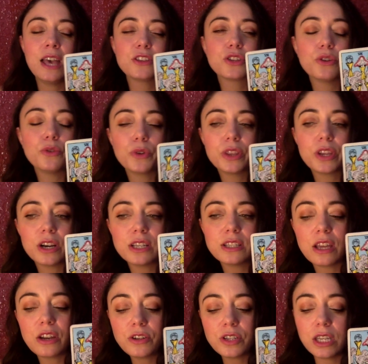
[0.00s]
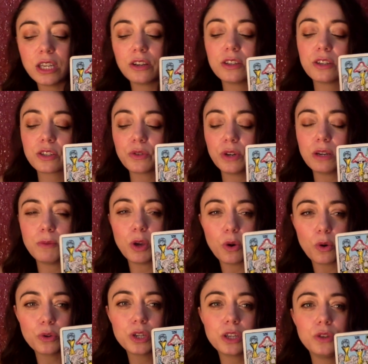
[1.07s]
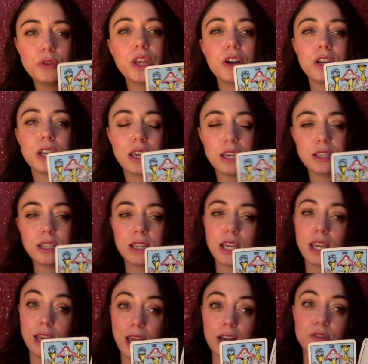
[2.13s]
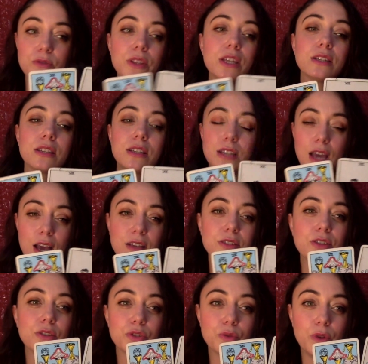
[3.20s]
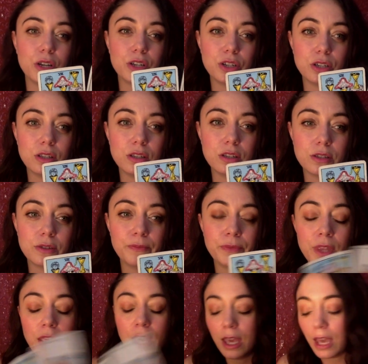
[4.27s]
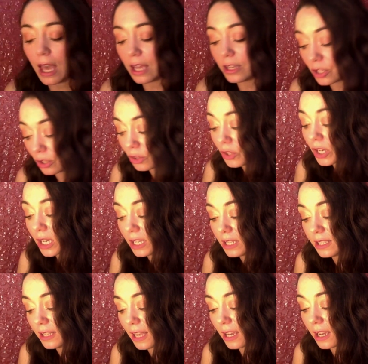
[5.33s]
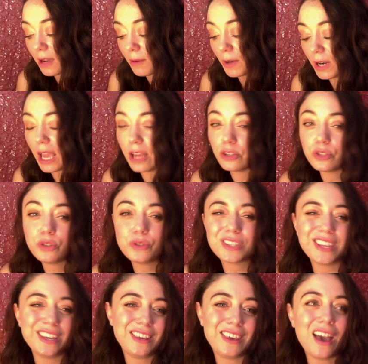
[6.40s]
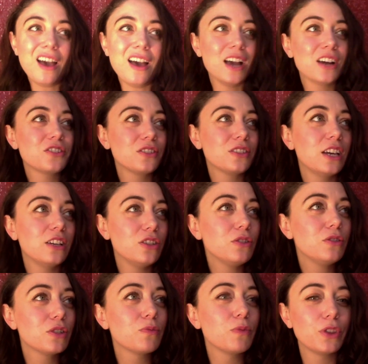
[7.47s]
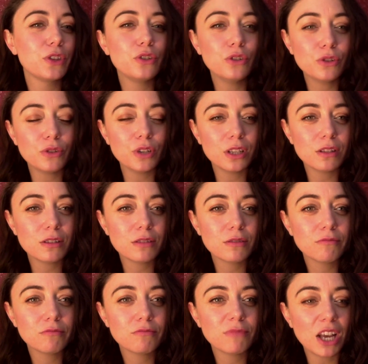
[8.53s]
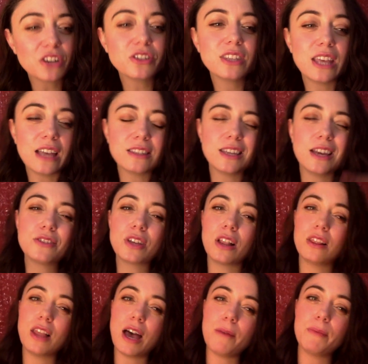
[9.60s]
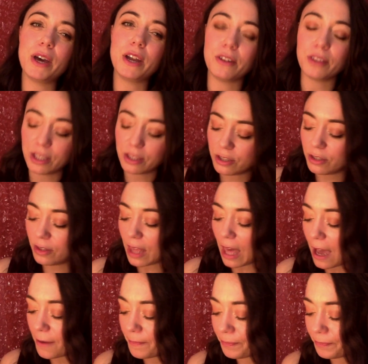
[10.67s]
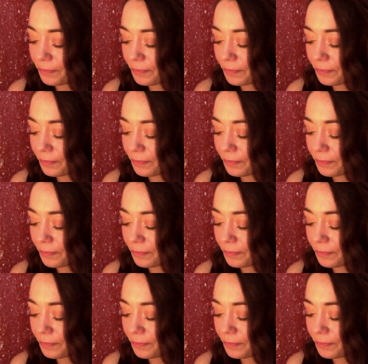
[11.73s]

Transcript: So there is energy here that is going to be holding you there to, to connect with this and to ask those questions and to look into that cupboard and to say, yeah, actually, I do just want the nutrients. Actually, that sounds a lot better. Let's do that.